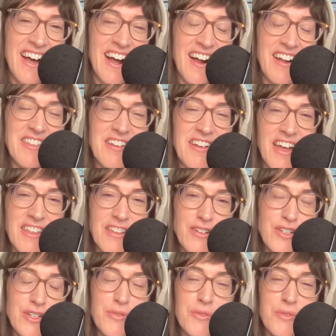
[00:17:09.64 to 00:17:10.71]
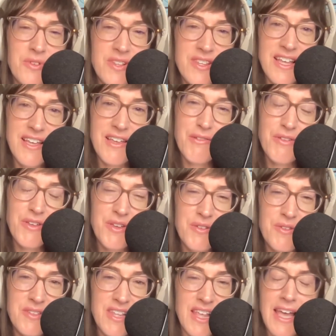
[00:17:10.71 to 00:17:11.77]
Are there other tools that you
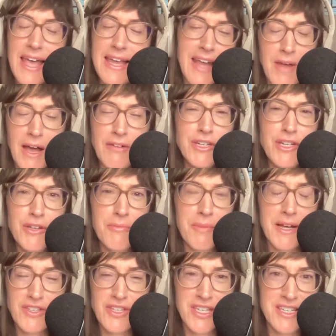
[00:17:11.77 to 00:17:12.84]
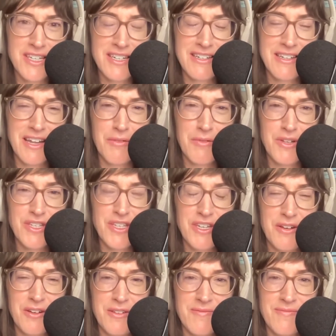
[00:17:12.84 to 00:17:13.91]
use? Like, and how do you budget? Like, what's
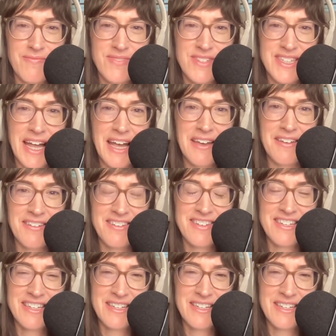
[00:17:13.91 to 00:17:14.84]
your style?